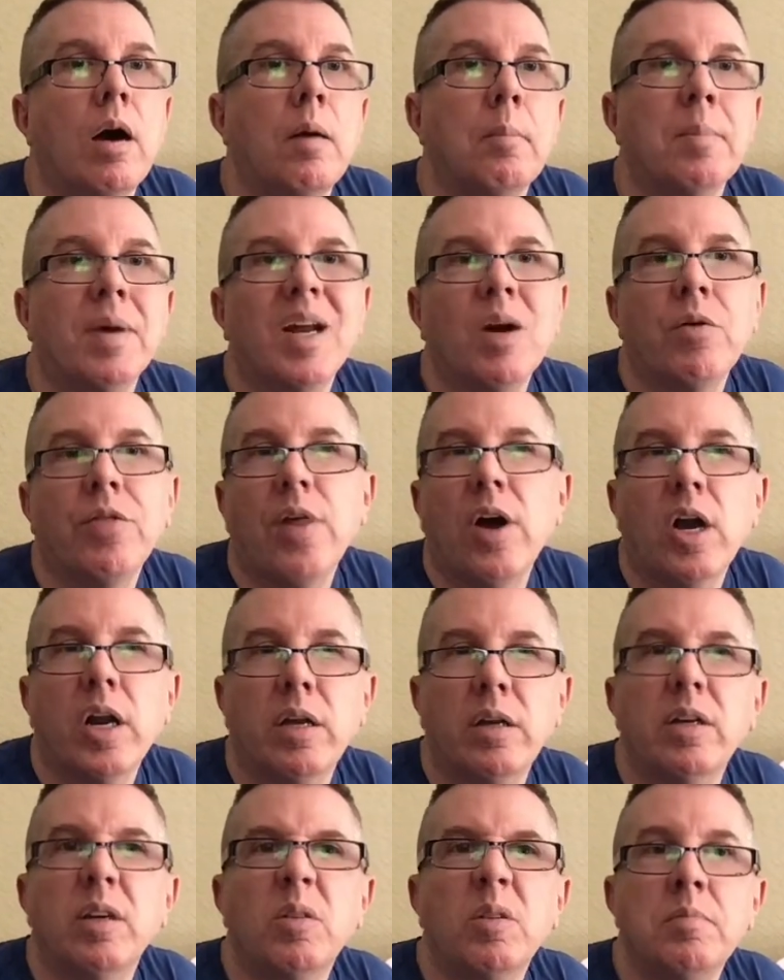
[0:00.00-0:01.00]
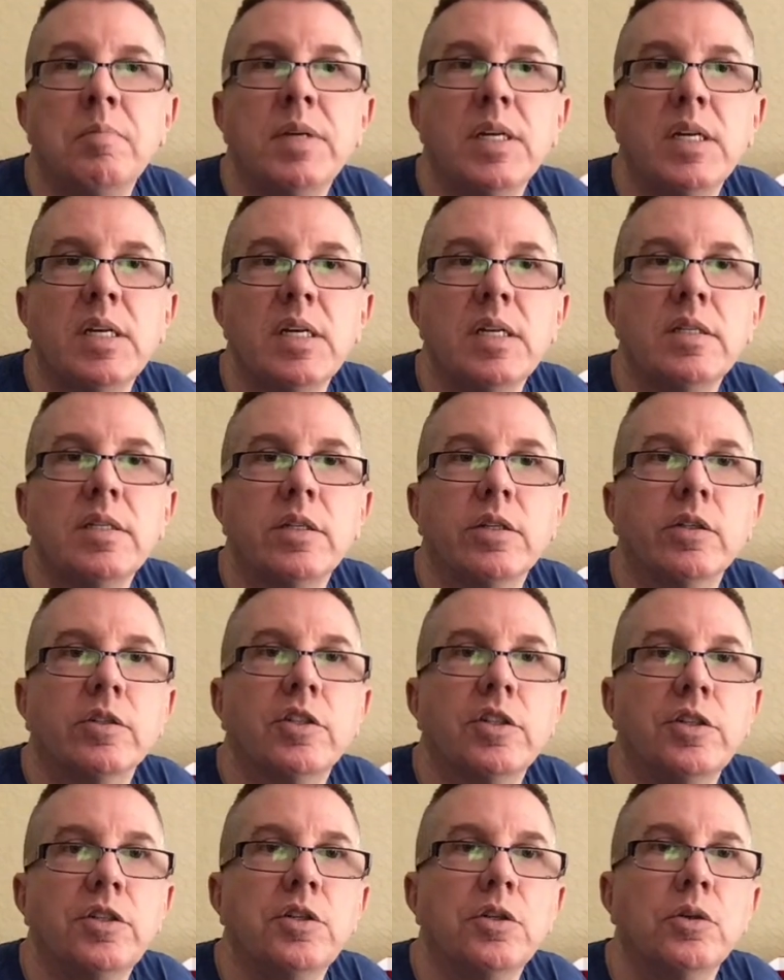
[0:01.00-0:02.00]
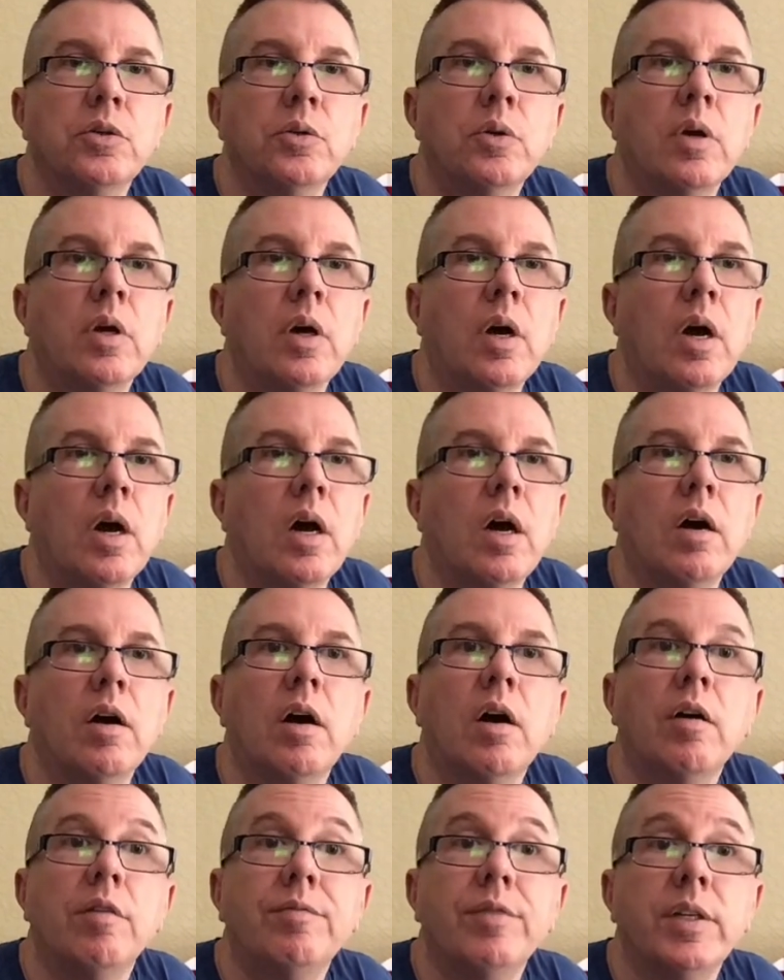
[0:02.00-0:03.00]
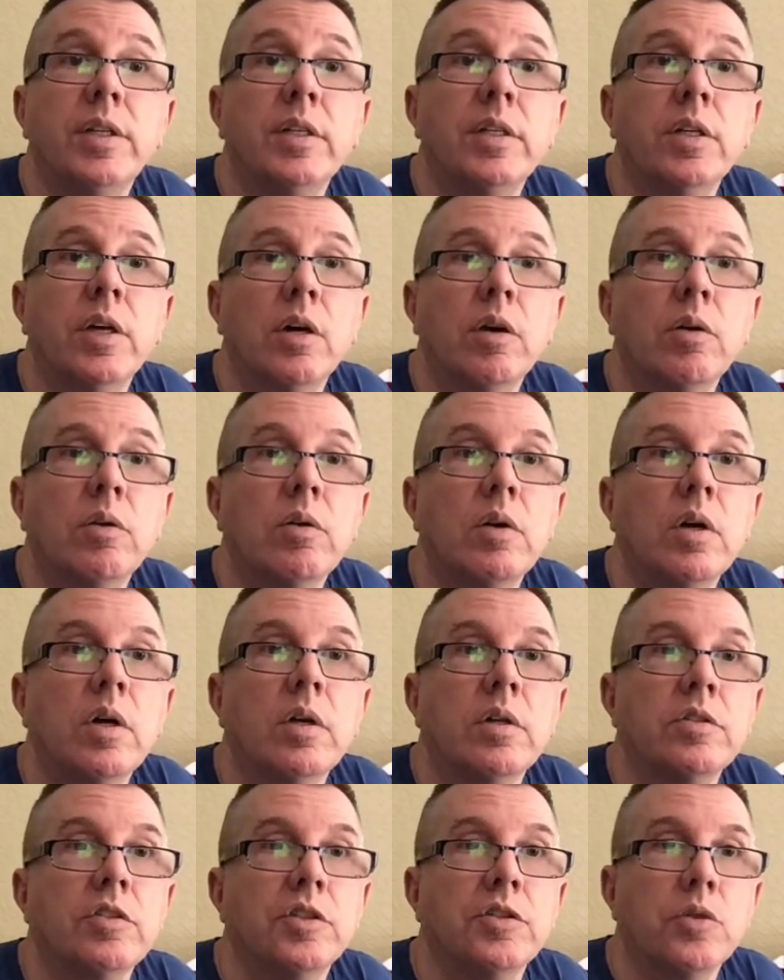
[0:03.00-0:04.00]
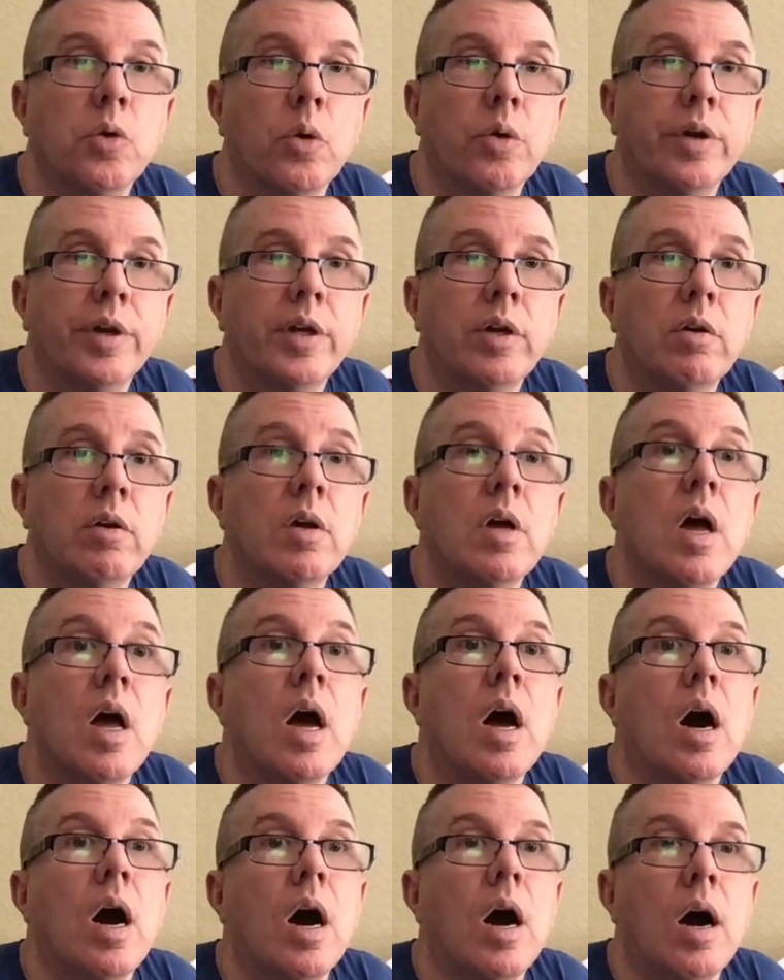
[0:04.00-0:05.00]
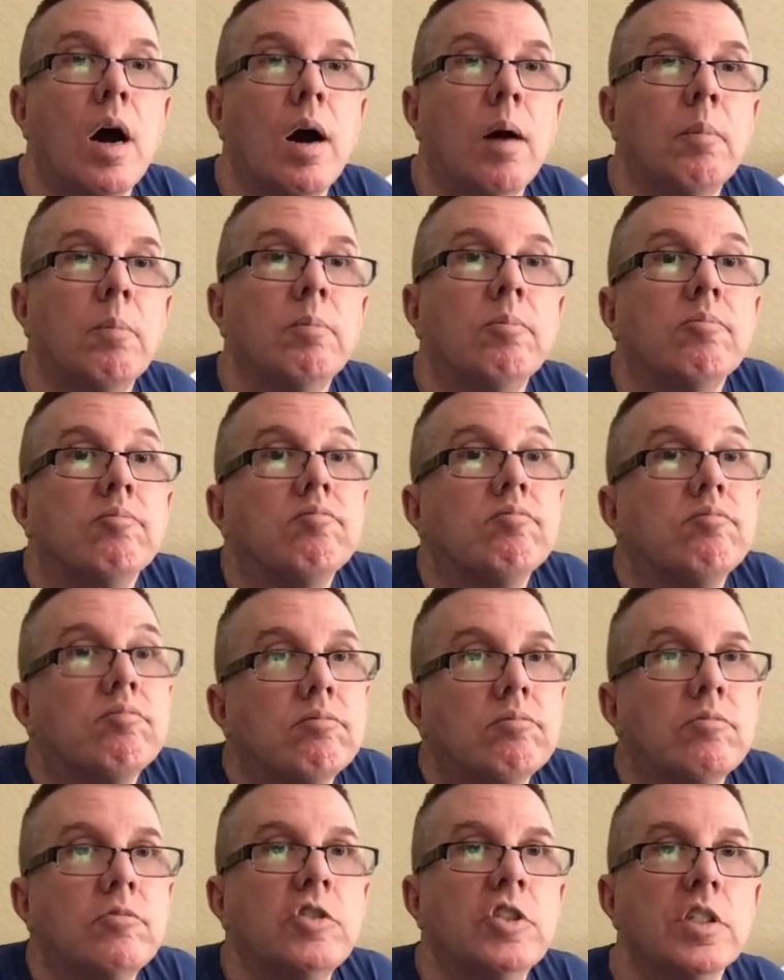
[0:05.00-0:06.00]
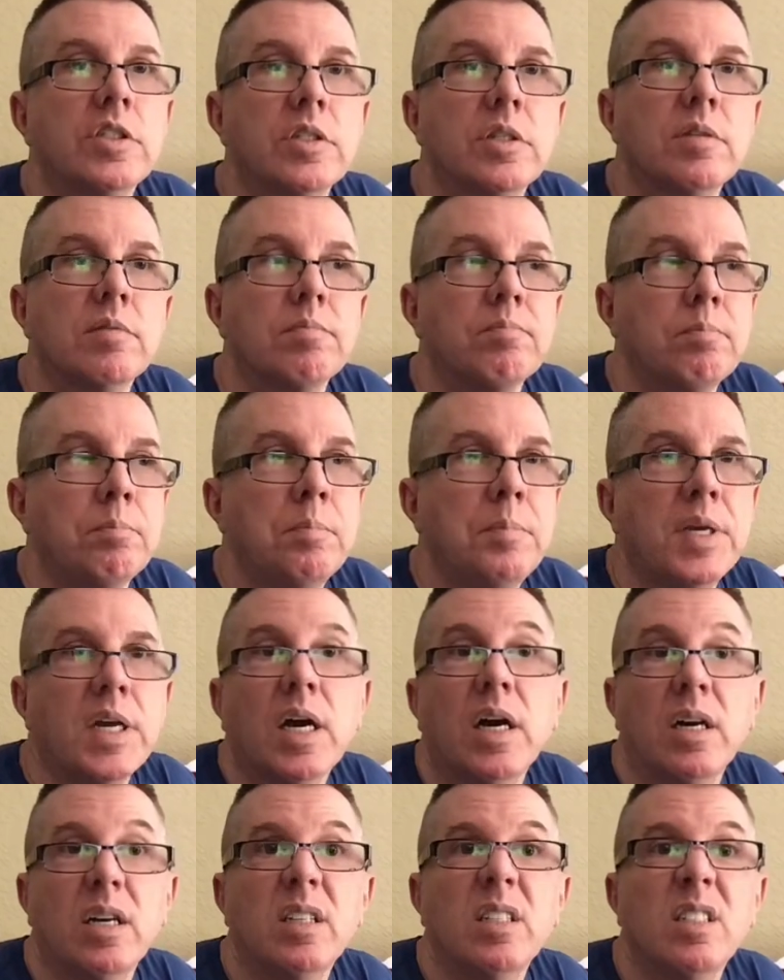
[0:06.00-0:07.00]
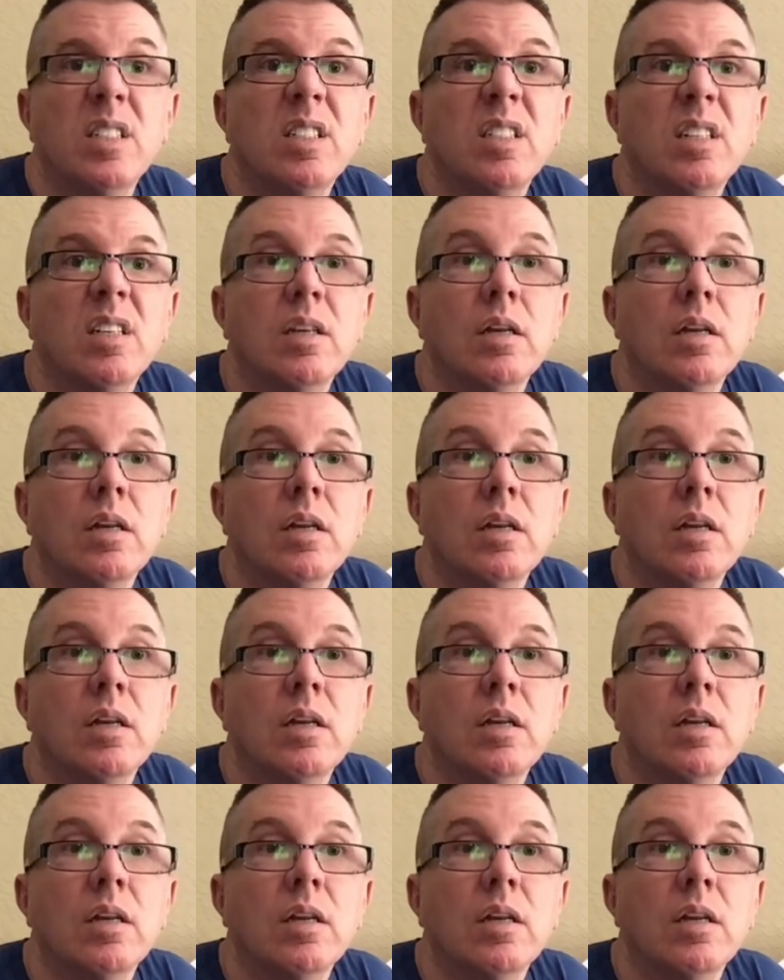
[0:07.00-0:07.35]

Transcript: But I thought it would be easier to do a video tutorial, just because